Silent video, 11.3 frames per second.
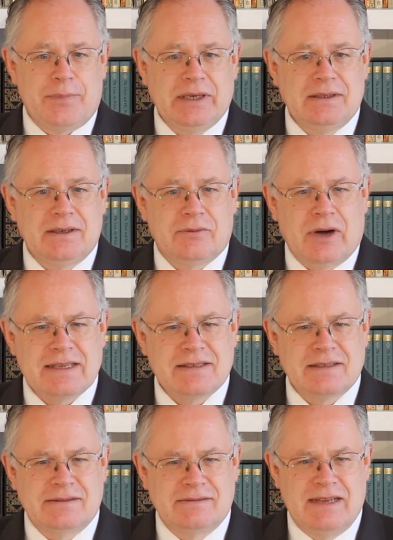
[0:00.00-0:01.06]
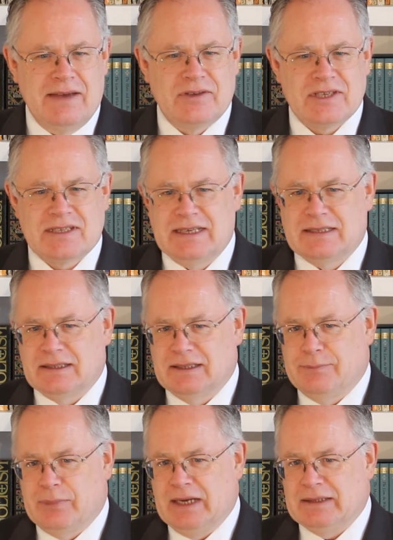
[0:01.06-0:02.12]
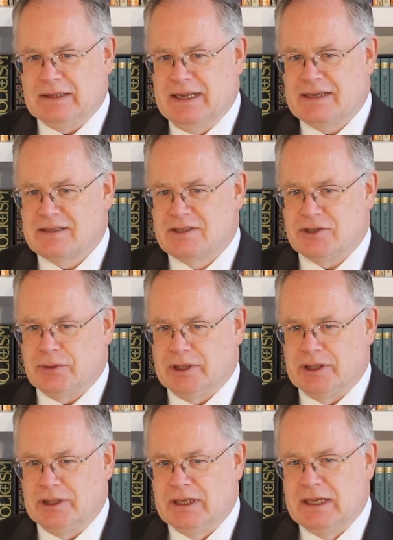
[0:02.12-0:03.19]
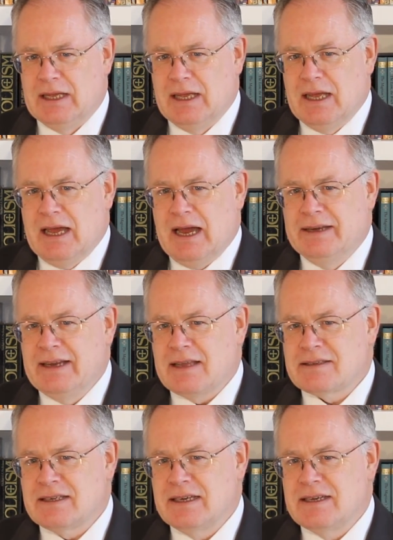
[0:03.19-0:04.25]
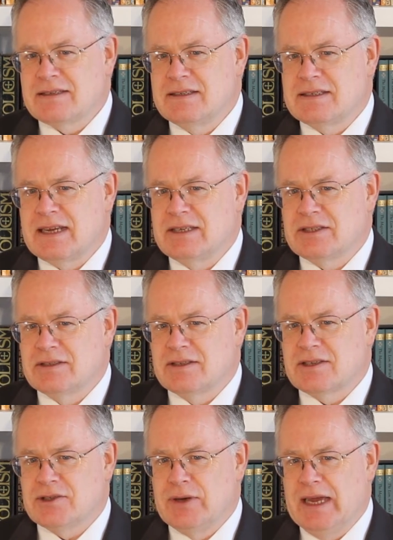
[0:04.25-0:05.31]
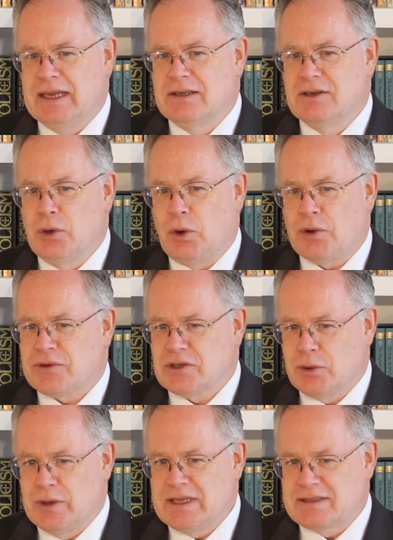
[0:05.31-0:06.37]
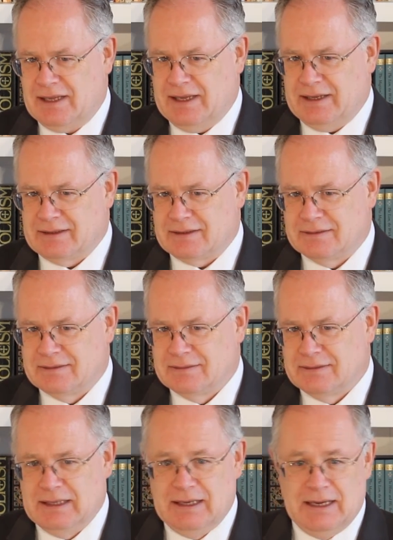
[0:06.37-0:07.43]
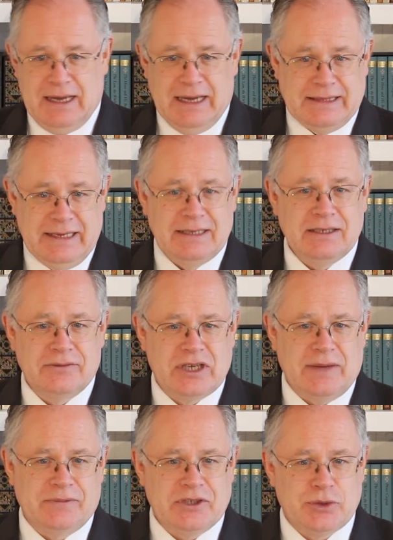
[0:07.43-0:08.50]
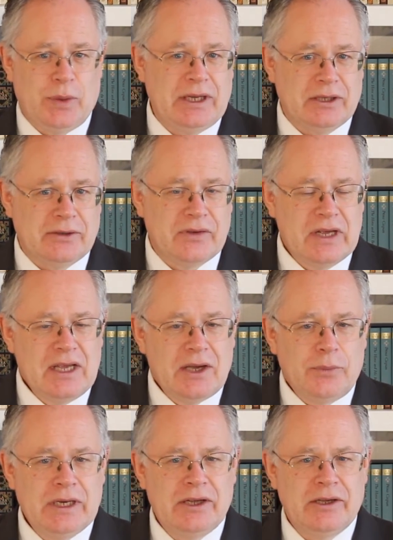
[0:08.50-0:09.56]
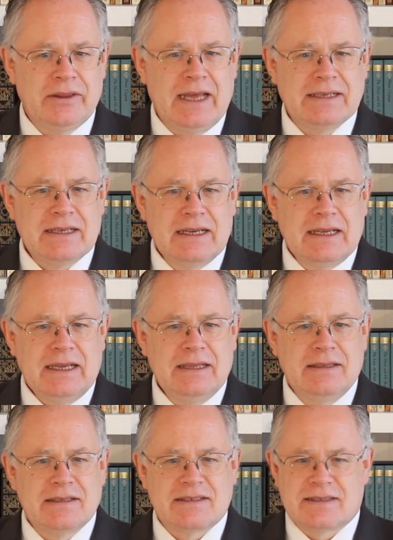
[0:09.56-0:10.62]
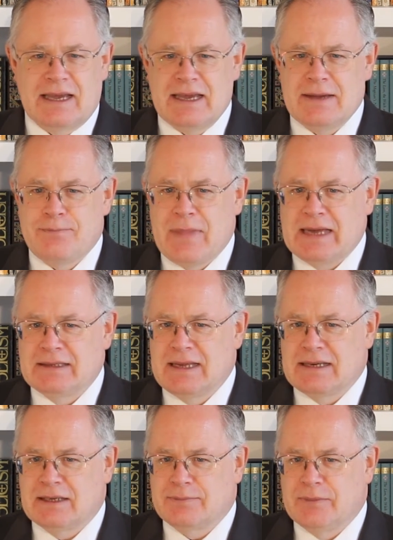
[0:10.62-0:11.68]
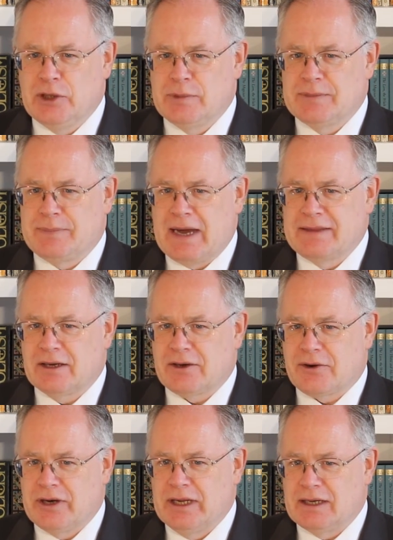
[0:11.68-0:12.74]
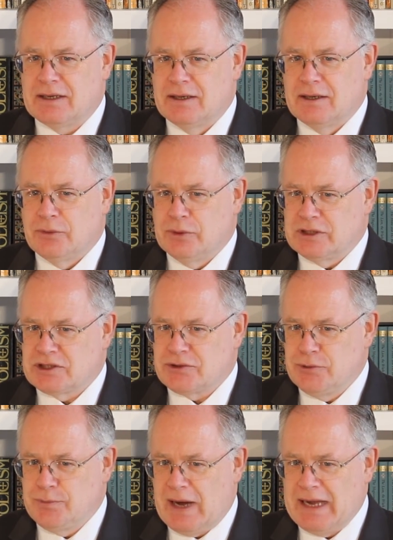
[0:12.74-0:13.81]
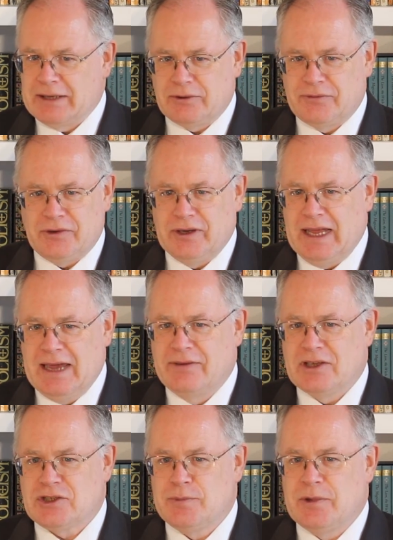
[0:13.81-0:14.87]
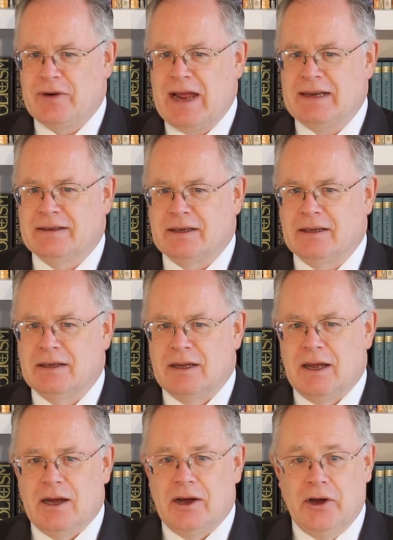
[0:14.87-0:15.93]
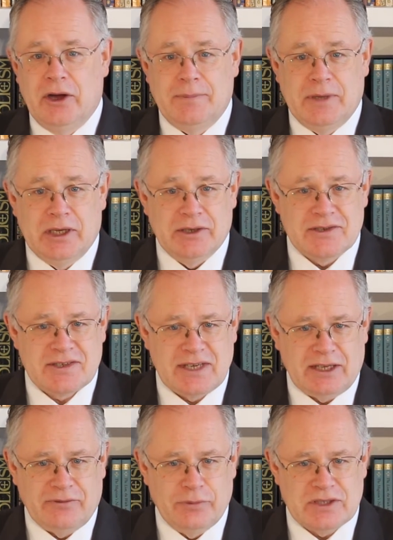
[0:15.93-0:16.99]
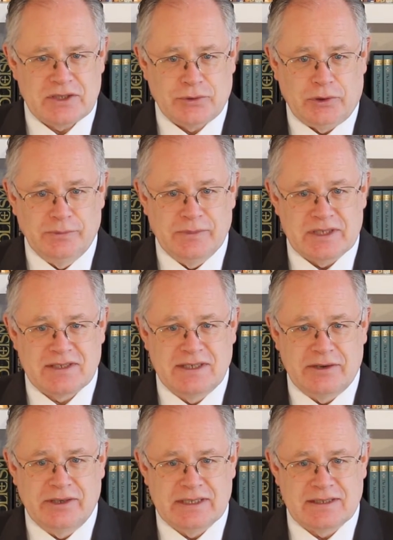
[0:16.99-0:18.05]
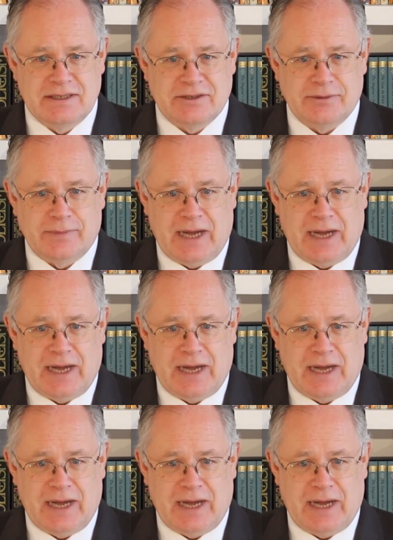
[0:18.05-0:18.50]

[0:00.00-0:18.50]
but writes a devastatingly blunt letter to her, announcing his intentions to head north to Queensland. At the end of chapter 12, we learn that in the same magnetic moment by the creek, which drew Michael forever to Miranda, Irma herself was drawn mysteriously to